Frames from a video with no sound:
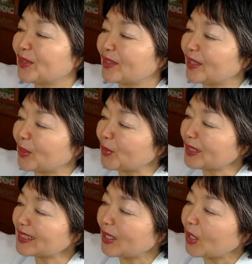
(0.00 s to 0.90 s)

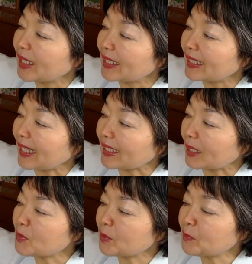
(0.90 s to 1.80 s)
yours, that
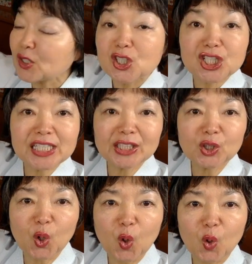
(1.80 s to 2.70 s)
comes from
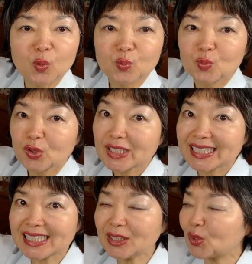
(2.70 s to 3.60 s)
Shinto.
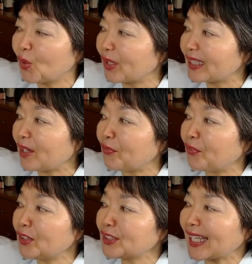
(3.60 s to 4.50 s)
The
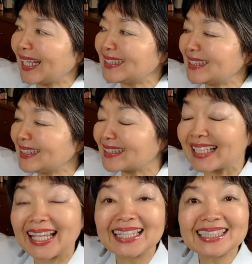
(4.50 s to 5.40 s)
first kanji is
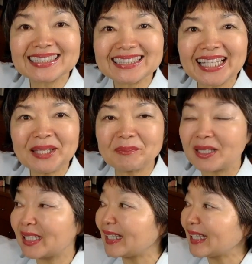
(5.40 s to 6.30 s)
again the same.
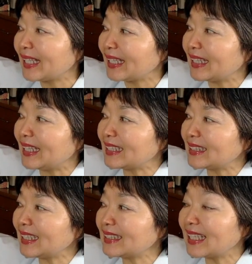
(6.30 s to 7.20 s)
This
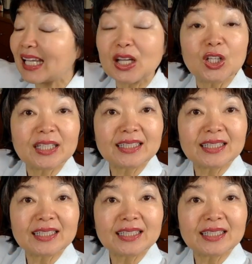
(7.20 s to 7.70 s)
is the